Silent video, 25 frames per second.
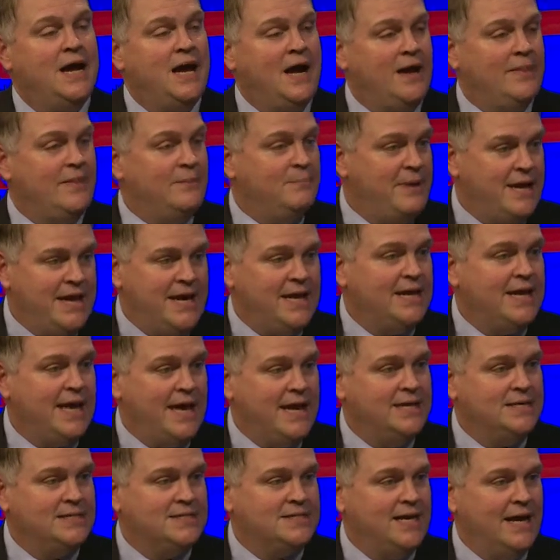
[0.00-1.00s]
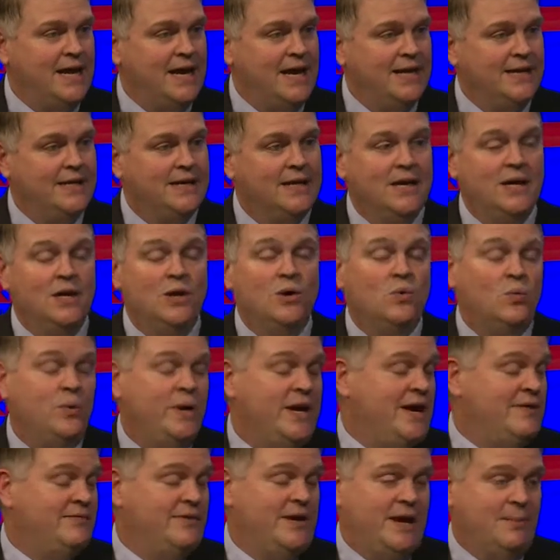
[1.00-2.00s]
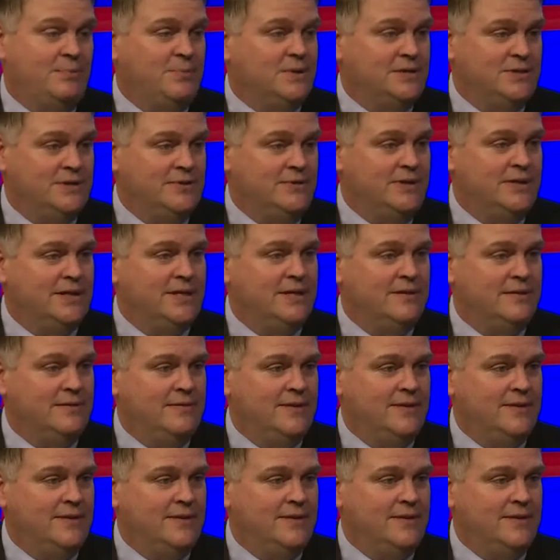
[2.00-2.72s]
On the Medicaid side, we have an opportunity.